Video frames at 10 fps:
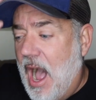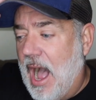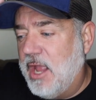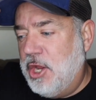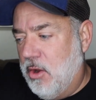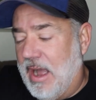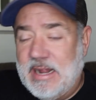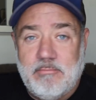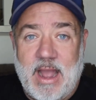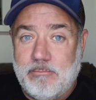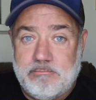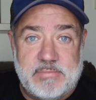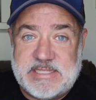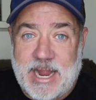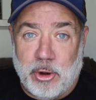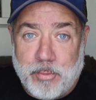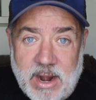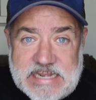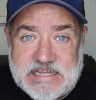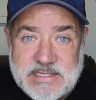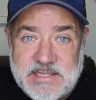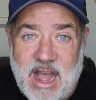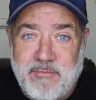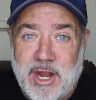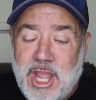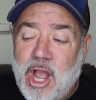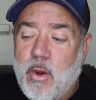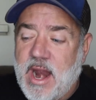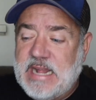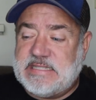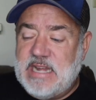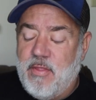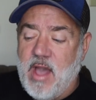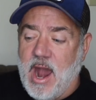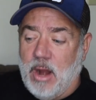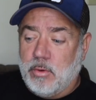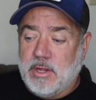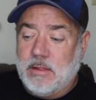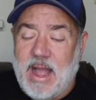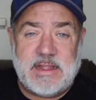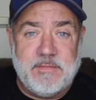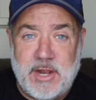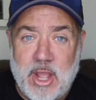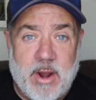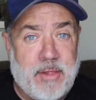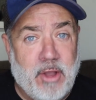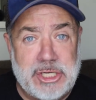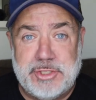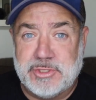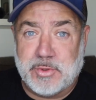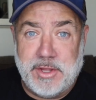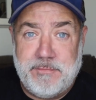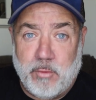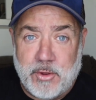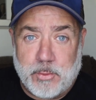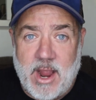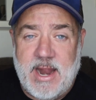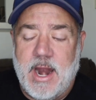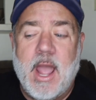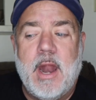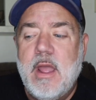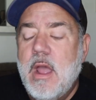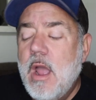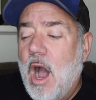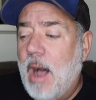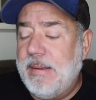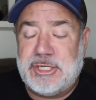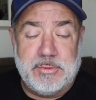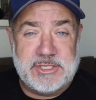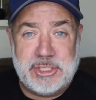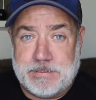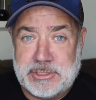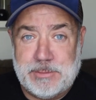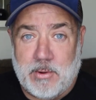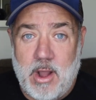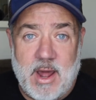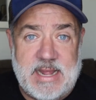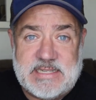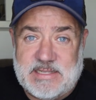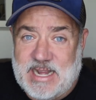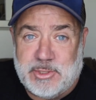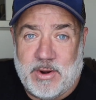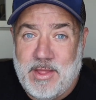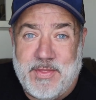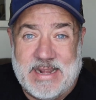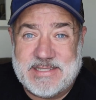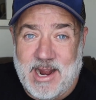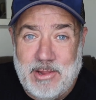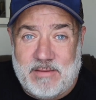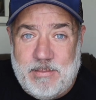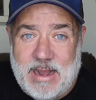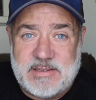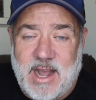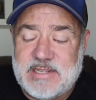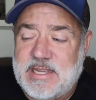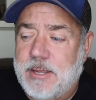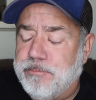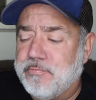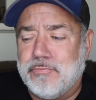I, you know, I, I sang her praises in that video and I said that I really liked the video and I thought she was really forthright in it. Um, and she was super, super honest. And that's one of the things that I love about Tati.